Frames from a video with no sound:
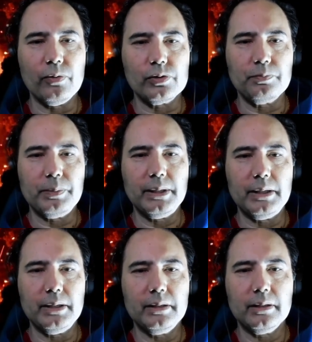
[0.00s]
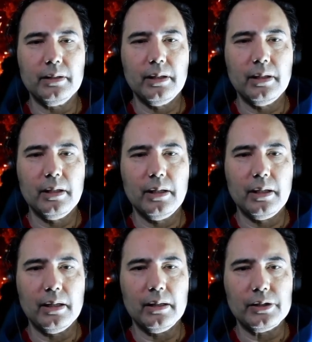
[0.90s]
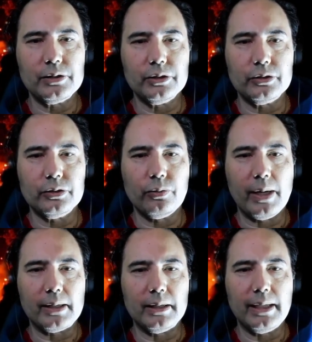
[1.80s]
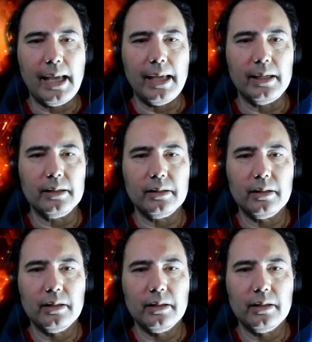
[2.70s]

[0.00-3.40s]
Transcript: speed unless you're directly at it.